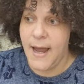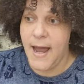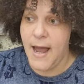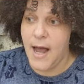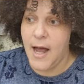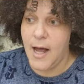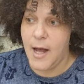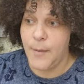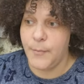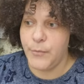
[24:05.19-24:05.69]

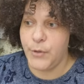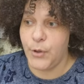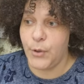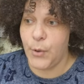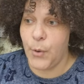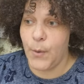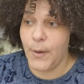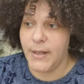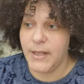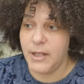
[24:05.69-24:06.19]
Um, you're
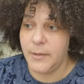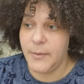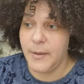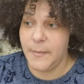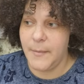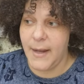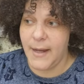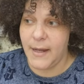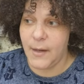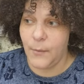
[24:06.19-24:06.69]
going to be
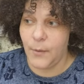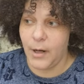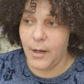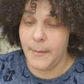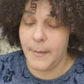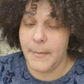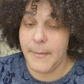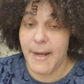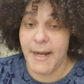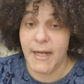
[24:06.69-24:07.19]
make we're going to
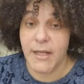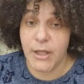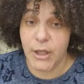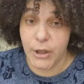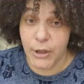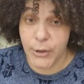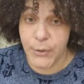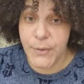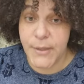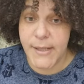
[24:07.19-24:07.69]
be making the
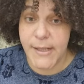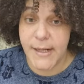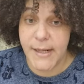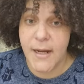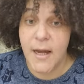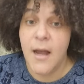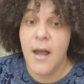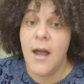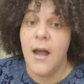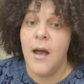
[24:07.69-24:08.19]
Lucy
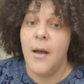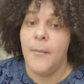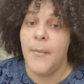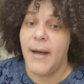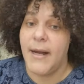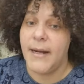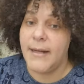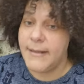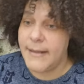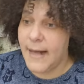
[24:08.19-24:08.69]

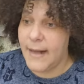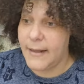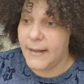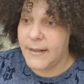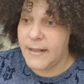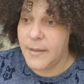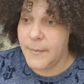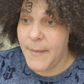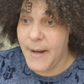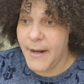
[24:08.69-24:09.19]
by Sallie
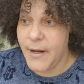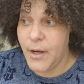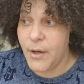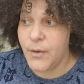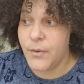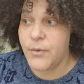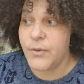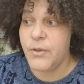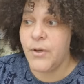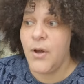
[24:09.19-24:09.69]

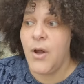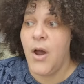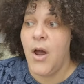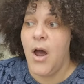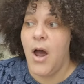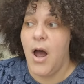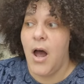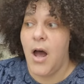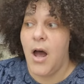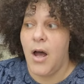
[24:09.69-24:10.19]
Tomatoes.
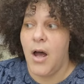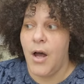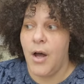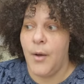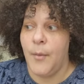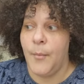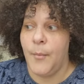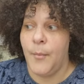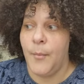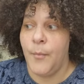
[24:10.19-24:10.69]

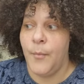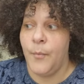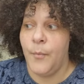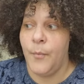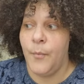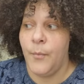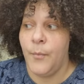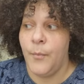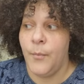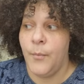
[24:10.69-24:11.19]
Um,
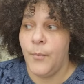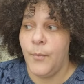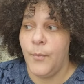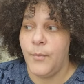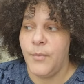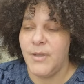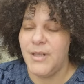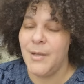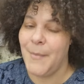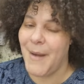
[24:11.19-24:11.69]

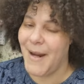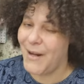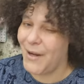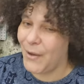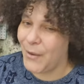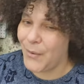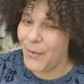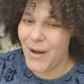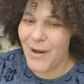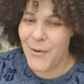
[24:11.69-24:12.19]

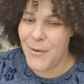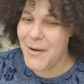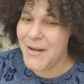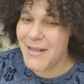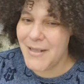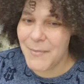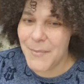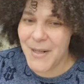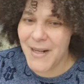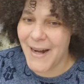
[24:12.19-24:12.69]
tomato. I
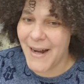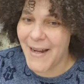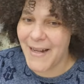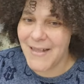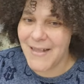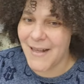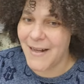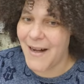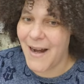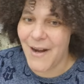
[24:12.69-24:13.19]
always put an S
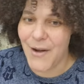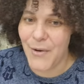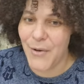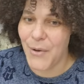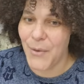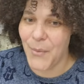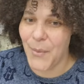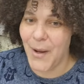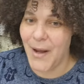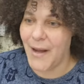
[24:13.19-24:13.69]
on it. I don't know
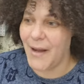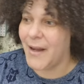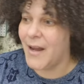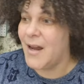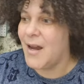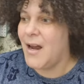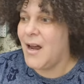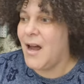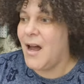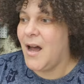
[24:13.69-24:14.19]
why.
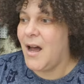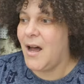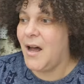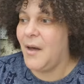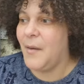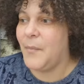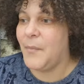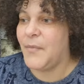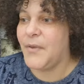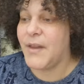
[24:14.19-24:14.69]

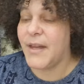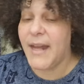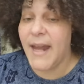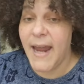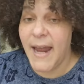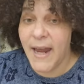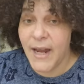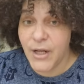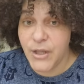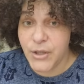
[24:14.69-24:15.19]
Um, the
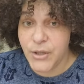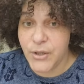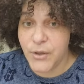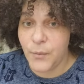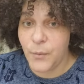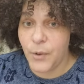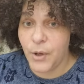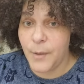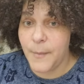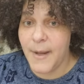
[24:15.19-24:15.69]
can
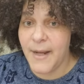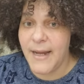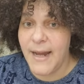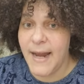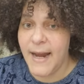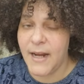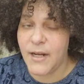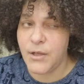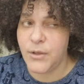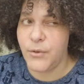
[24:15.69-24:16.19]
we're gonna make
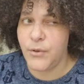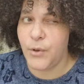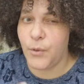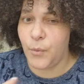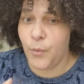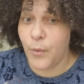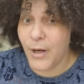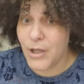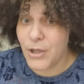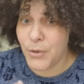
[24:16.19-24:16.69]
Kandou the
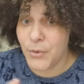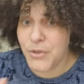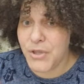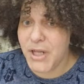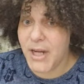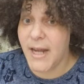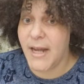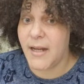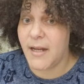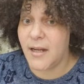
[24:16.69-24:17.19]
retro
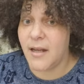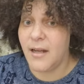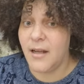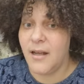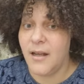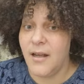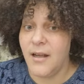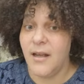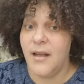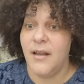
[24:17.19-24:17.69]
tec,
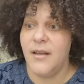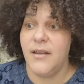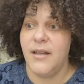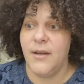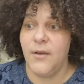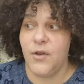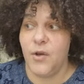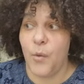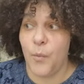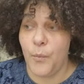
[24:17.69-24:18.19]

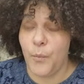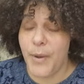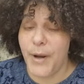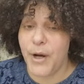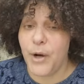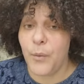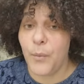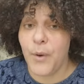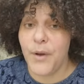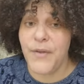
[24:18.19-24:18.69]
the
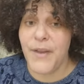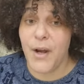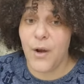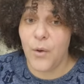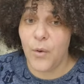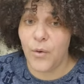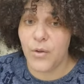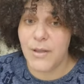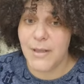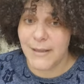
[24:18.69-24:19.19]
bigger one that
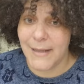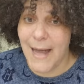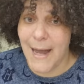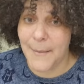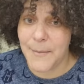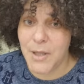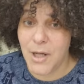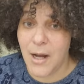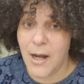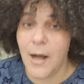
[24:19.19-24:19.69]
holds a
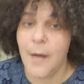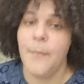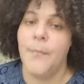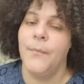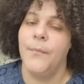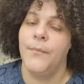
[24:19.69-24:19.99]
laptop.